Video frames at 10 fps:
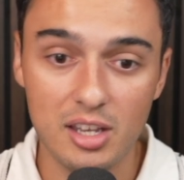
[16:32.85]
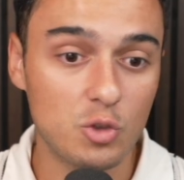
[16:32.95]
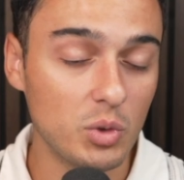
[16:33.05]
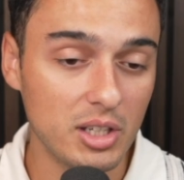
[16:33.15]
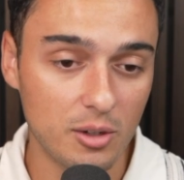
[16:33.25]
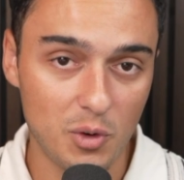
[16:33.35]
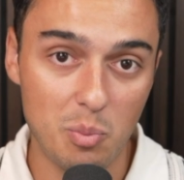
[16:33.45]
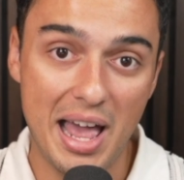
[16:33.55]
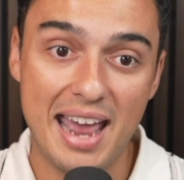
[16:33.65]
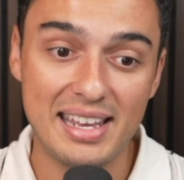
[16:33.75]
It's really good for
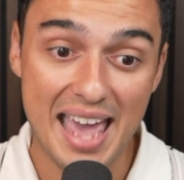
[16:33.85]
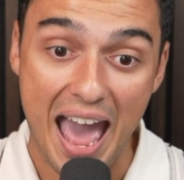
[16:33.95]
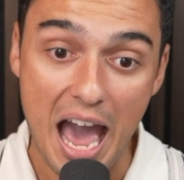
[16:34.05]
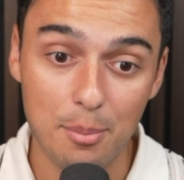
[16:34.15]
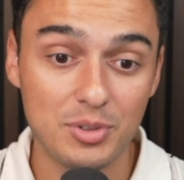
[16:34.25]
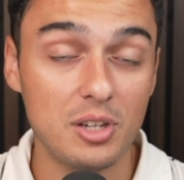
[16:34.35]
planning apps.